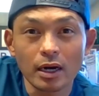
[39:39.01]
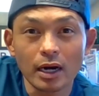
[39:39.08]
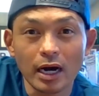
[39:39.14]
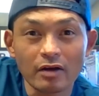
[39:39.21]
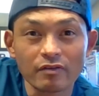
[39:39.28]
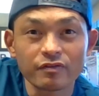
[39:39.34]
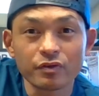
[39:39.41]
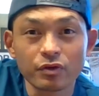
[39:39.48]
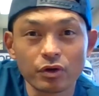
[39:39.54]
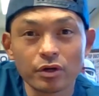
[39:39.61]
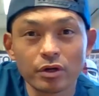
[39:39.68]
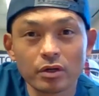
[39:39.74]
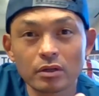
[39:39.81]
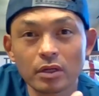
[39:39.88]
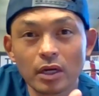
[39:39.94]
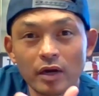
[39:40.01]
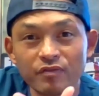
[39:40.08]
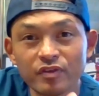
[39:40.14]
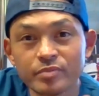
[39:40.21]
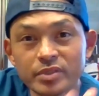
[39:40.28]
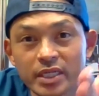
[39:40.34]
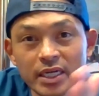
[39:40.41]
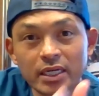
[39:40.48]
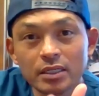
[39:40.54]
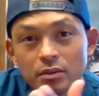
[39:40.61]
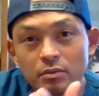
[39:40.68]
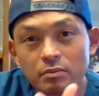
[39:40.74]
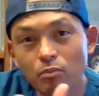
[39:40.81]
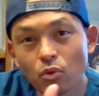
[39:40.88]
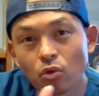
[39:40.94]
I've learned, I've
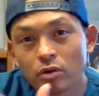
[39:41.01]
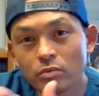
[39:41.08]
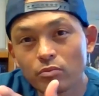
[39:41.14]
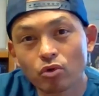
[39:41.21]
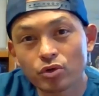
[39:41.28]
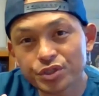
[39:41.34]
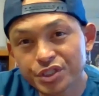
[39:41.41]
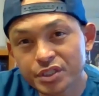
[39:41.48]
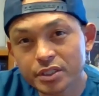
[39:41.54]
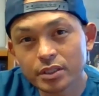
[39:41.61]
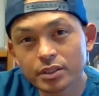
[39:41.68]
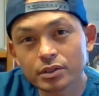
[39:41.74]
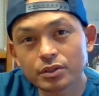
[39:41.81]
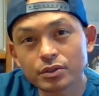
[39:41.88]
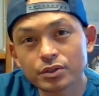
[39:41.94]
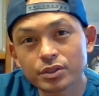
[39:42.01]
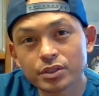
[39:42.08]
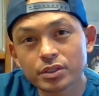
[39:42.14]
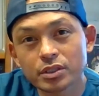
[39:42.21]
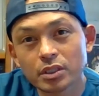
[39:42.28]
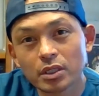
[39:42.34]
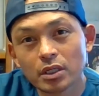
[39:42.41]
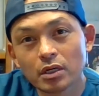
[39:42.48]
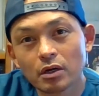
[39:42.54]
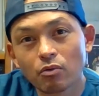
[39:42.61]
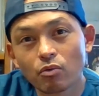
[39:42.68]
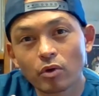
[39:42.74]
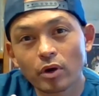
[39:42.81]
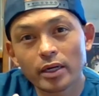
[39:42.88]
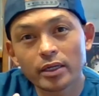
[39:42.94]
obtained more and more skills
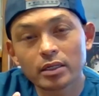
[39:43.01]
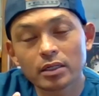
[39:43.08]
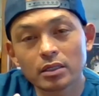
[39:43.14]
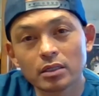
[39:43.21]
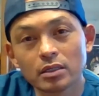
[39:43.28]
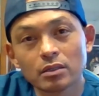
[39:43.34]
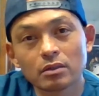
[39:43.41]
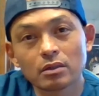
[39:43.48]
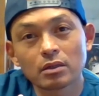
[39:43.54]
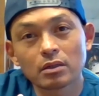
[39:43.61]
where I can